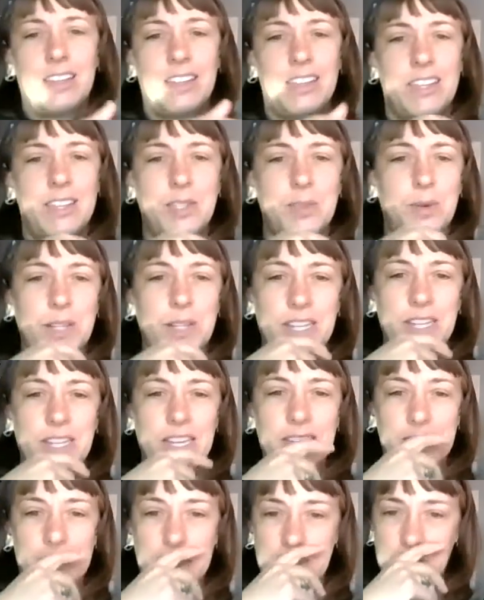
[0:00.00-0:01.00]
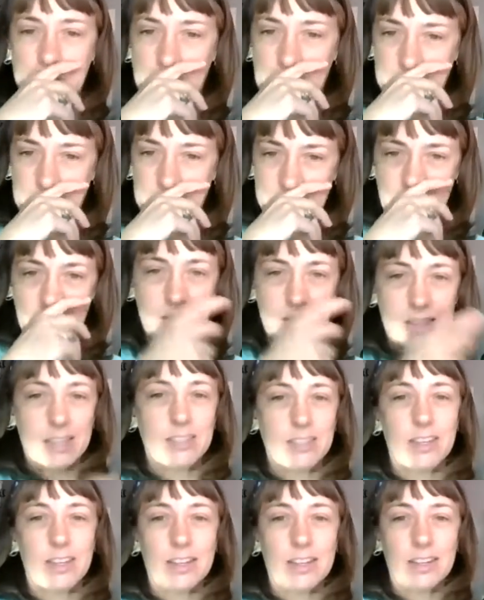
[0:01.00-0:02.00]
this gram scale
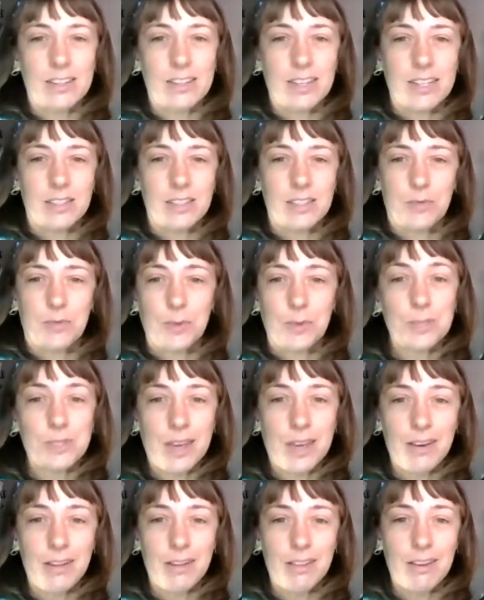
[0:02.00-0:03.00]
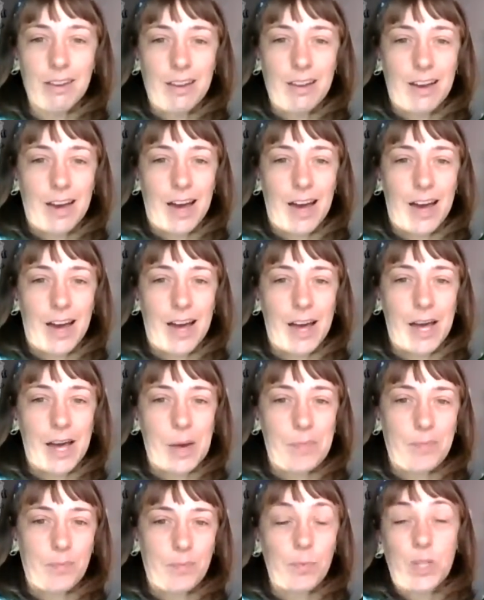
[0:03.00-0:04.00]
is a food scale,
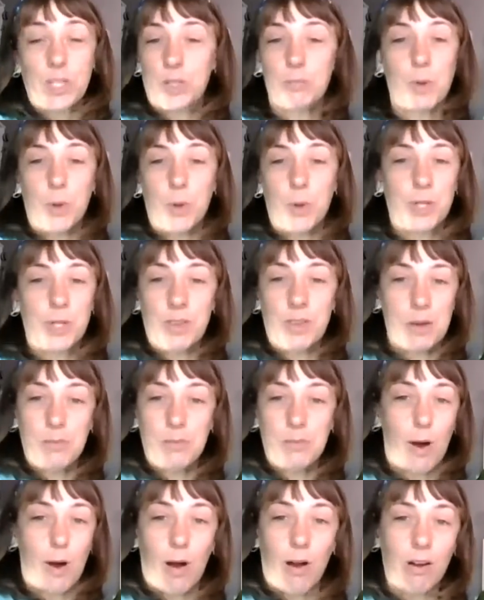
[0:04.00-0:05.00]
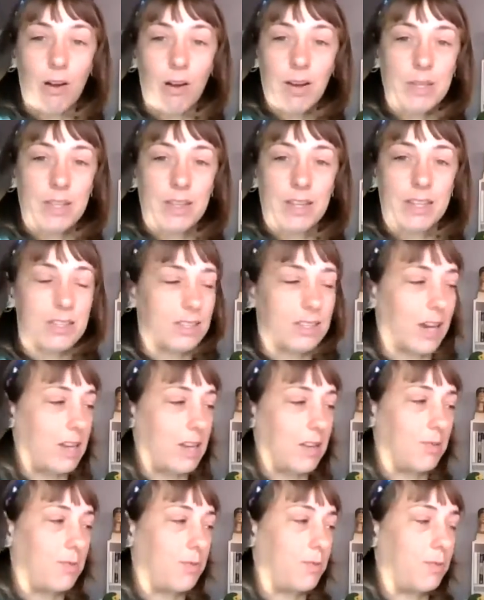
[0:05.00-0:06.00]
which most of them are. I mean, that's
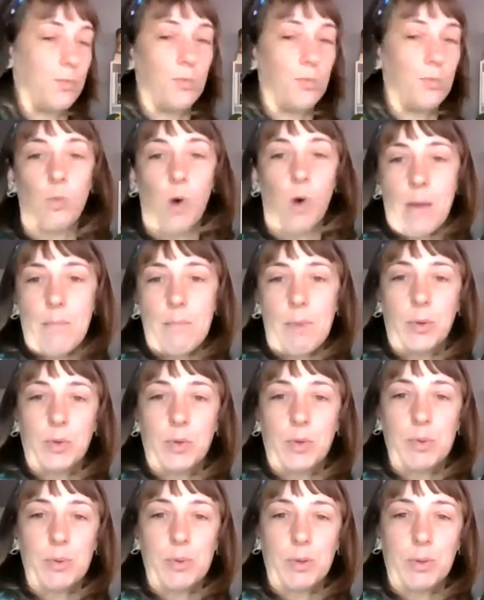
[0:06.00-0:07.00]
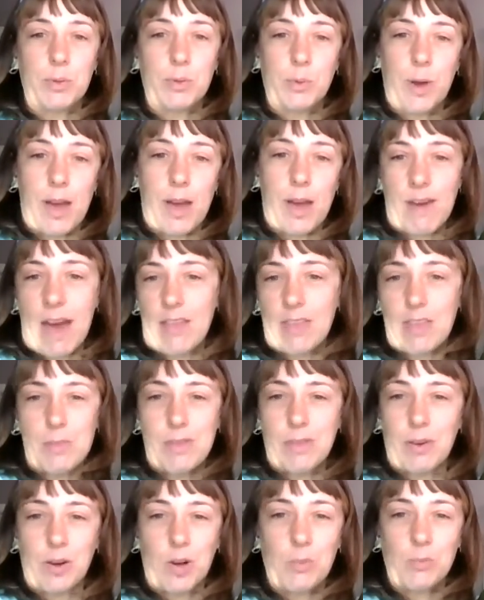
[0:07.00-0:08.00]
kind of why most people have had them
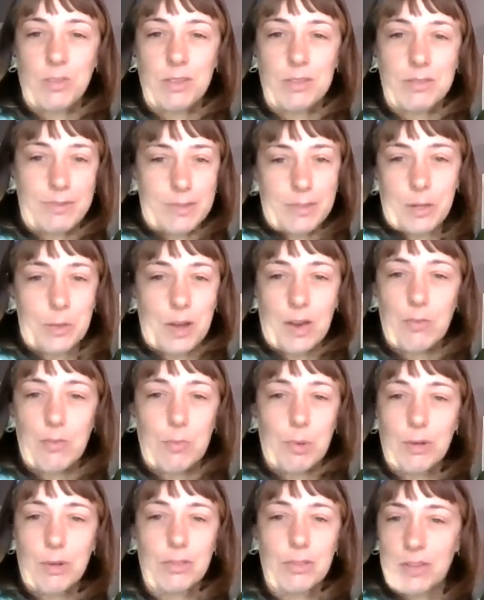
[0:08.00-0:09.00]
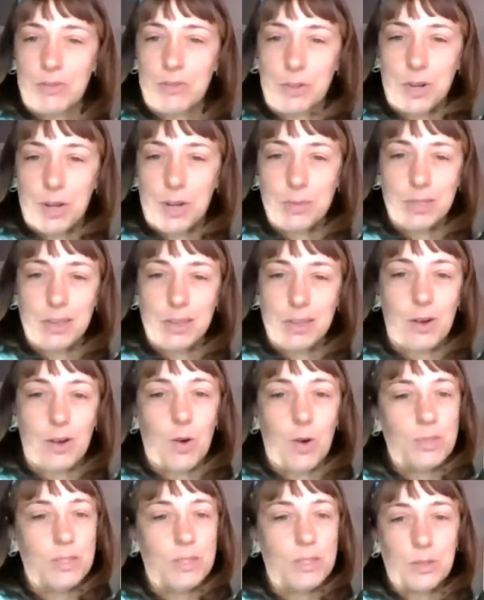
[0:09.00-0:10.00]
in their homes. If you don't have birds and you have a gram scale at
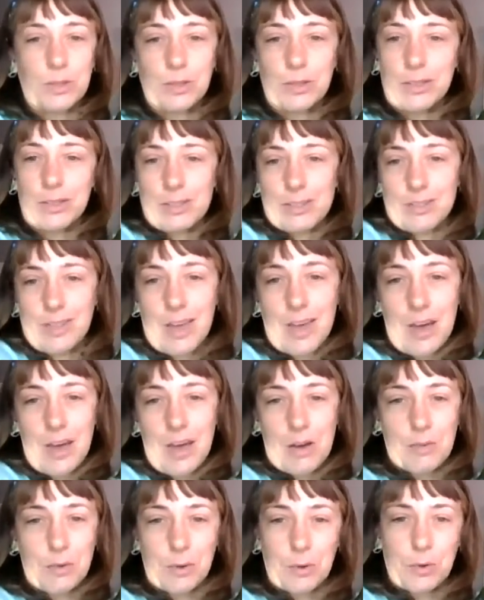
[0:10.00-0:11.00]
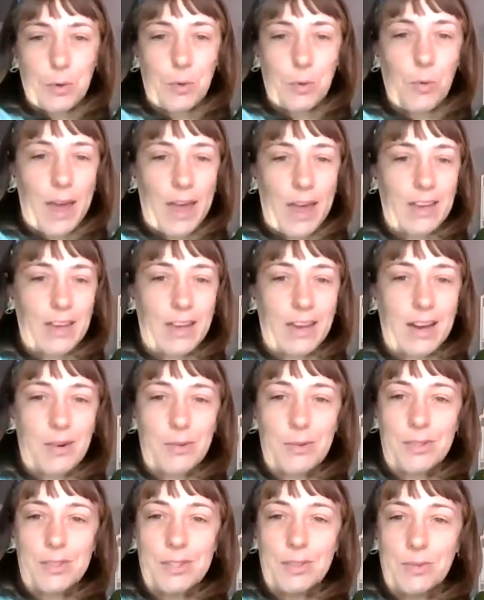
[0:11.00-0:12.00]
home, it's usually because for weighing
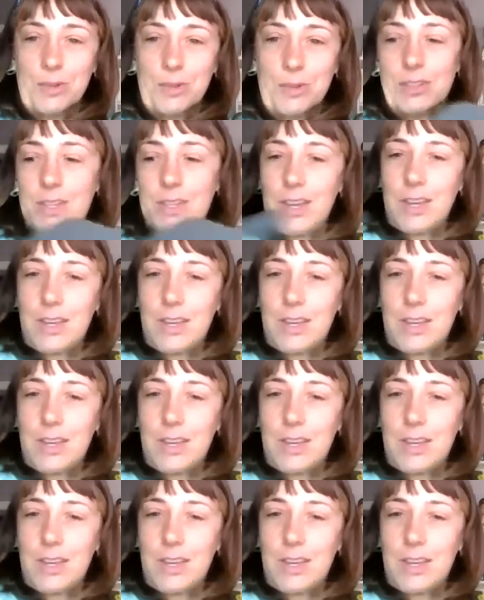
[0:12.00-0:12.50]
out different